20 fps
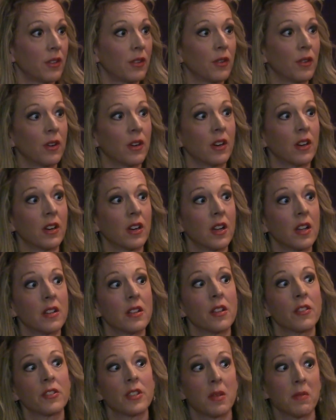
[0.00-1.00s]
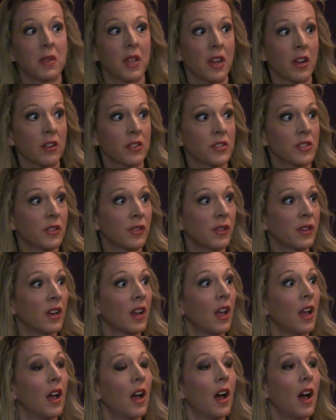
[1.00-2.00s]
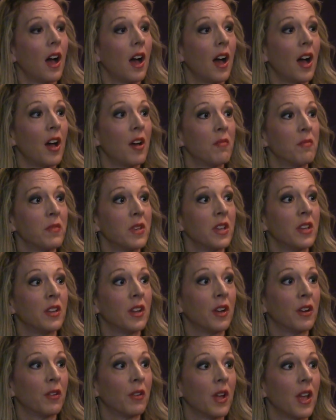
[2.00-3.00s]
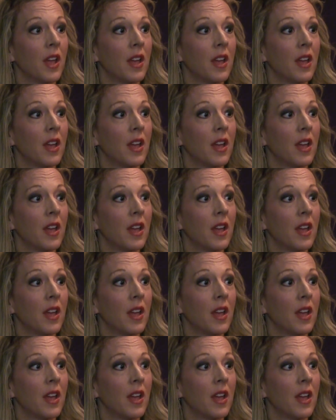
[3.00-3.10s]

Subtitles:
Or another type of character, you know,